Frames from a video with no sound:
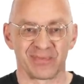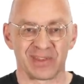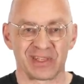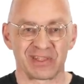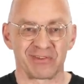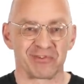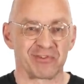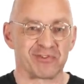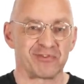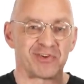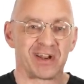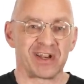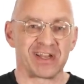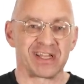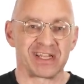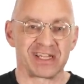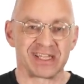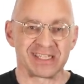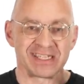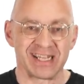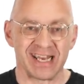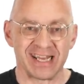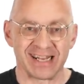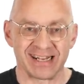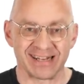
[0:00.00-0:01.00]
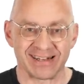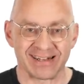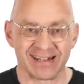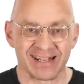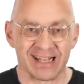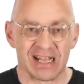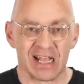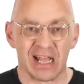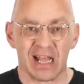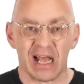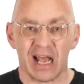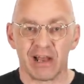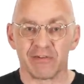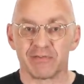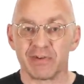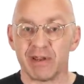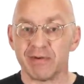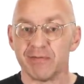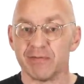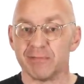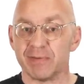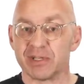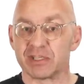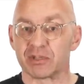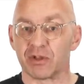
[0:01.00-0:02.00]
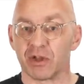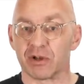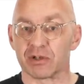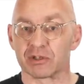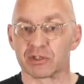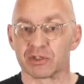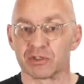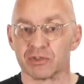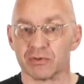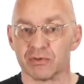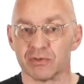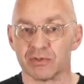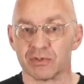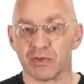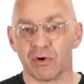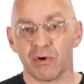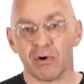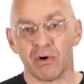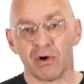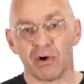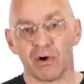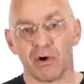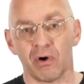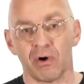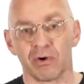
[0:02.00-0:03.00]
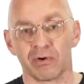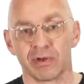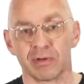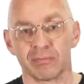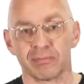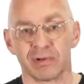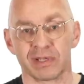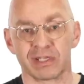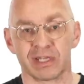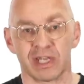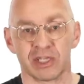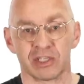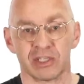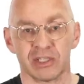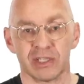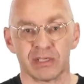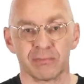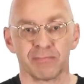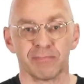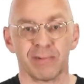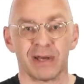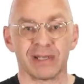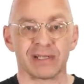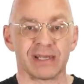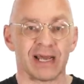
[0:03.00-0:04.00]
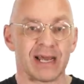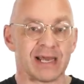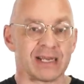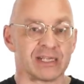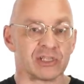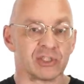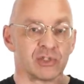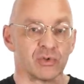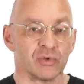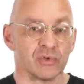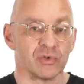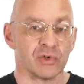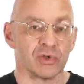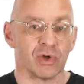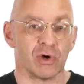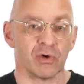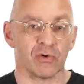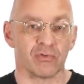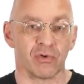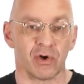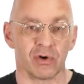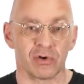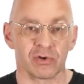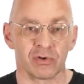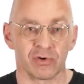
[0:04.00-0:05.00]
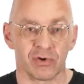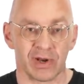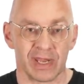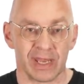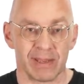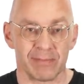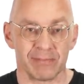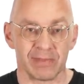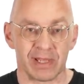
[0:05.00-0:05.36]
Seemed fun in the title. I've never met Donald Knuth or Oren Patashnik, but I do know Ron Graham.